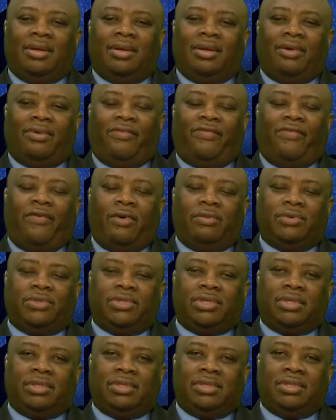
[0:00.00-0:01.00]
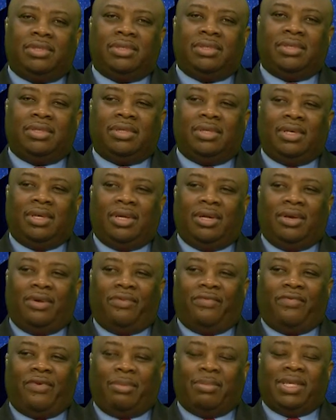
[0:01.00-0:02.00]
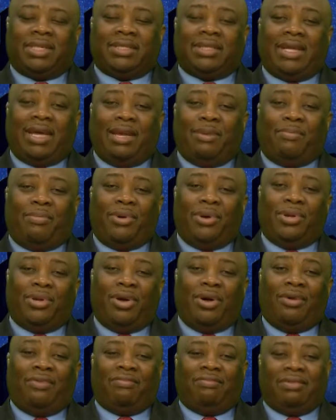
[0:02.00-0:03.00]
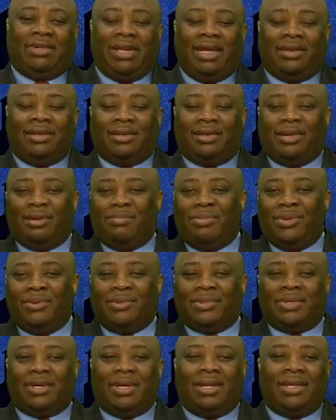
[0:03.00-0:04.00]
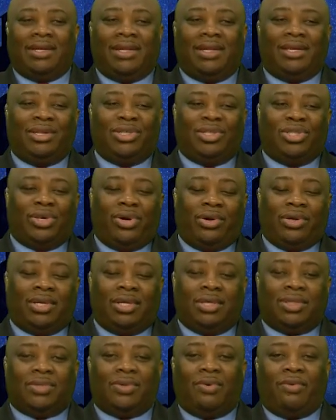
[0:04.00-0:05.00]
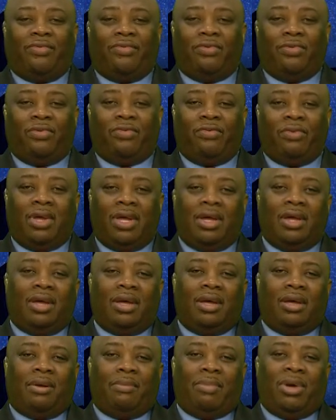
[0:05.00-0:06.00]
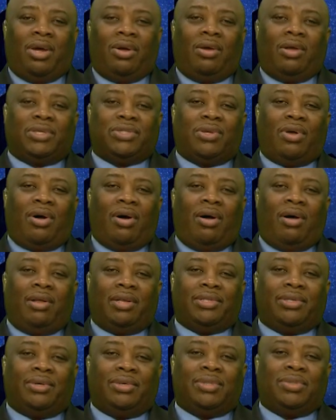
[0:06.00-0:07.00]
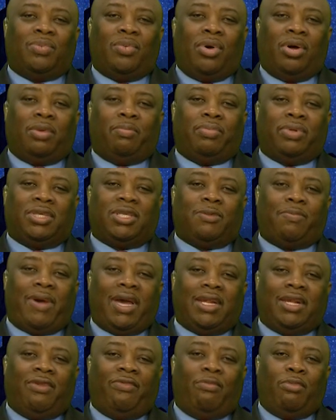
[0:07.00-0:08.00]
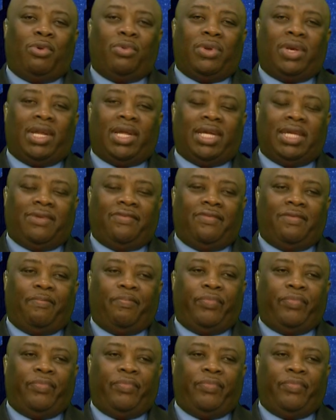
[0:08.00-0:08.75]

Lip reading: function from the standpoint of getting good music and enjoying it and so forth, but it also alters one perspective about life,